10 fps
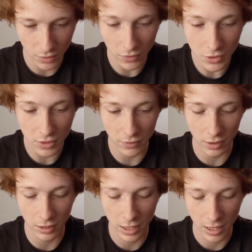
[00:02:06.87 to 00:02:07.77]
first of
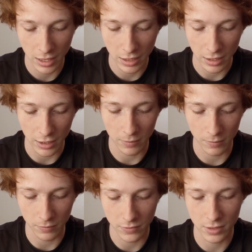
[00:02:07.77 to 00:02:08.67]
all,
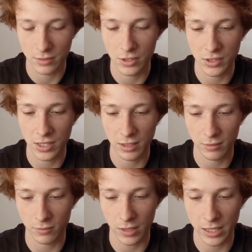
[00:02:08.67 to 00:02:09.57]
um, just
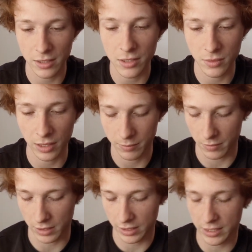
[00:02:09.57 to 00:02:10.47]
getting right into it, I,
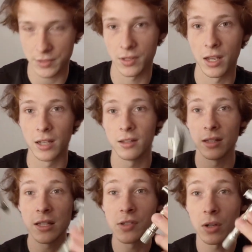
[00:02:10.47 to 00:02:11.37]
I guess
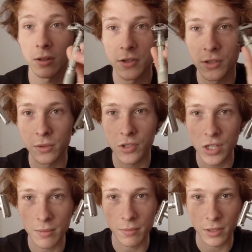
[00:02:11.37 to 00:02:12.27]
these are so
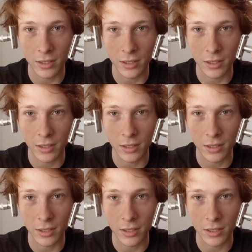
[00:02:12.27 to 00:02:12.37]
cheap.